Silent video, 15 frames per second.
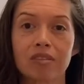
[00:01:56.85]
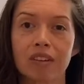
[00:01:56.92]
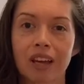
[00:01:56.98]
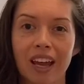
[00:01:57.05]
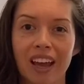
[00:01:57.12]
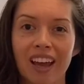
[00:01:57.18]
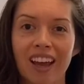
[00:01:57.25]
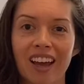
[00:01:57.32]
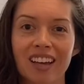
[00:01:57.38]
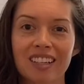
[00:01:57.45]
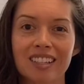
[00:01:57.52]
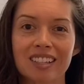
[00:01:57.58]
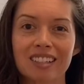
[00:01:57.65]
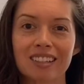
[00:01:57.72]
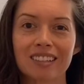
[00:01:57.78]
And
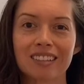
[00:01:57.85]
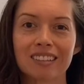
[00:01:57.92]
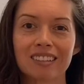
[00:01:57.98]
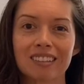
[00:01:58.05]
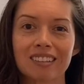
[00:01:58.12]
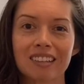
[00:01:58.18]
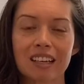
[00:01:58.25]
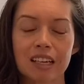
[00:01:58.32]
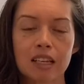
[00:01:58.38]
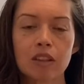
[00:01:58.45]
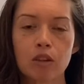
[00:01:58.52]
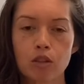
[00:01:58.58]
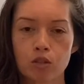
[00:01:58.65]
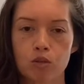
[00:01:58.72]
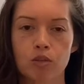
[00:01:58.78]
in
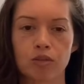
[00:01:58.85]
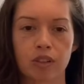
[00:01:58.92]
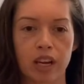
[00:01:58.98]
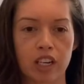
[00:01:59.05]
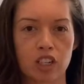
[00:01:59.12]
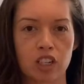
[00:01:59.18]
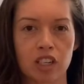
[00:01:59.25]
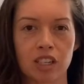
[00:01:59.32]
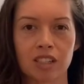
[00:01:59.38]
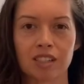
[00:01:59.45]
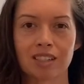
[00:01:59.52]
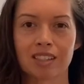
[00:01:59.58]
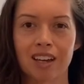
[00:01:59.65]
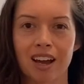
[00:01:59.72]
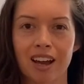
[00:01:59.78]
those
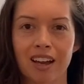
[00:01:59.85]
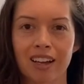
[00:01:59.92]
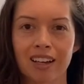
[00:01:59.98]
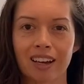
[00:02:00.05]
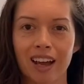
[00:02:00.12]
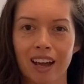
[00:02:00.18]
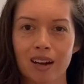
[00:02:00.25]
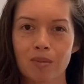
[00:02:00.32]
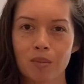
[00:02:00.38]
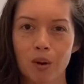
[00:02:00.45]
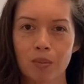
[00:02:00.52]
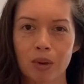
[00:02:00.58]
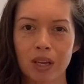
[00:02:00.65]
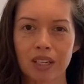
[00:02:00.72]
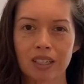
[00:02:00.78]
reflections, I had a
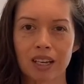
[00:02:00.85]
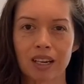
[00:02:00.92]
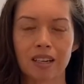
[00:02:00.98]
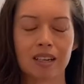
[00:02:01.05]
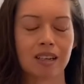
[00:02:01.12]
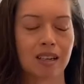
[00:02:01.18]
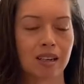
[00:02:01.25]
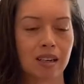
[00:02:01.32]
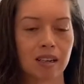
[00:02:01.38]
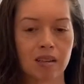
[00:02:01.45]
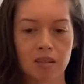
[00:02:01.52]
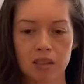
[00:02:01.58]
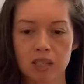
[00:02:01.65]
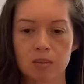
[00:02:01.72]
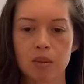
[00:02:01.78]
moment, and in
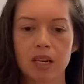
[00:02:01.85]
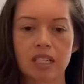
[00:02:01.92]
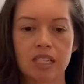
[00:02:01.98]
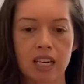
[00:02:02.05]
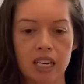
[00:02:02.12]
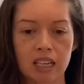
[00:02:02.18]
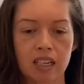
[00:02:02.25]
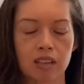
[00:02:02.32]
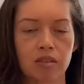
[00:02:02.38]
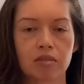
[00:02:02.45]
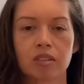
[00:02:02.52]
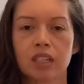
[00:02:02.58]
this meditative